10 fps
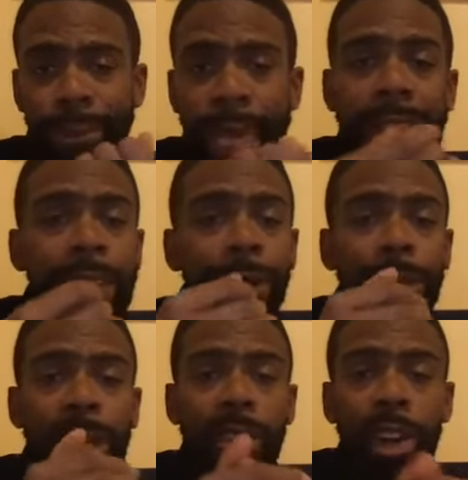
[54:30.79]
94%
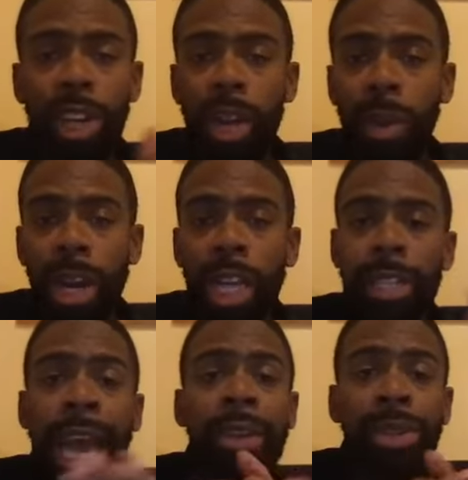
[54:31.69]
of our drinking water has
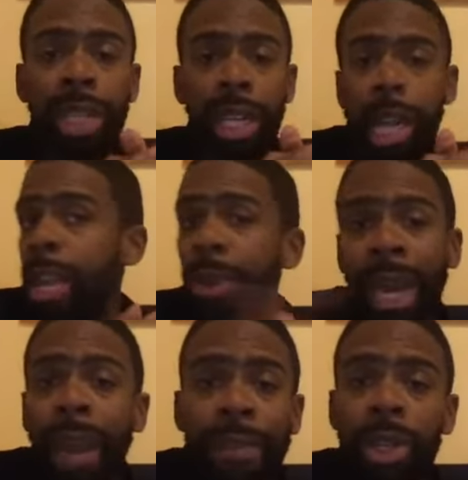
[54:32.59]
atrazine in it, and you
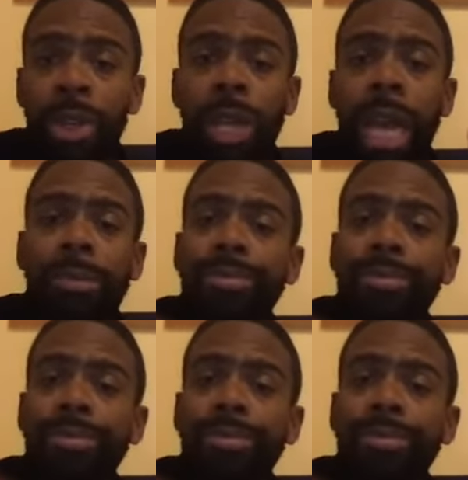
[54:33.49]
cannot filter it out.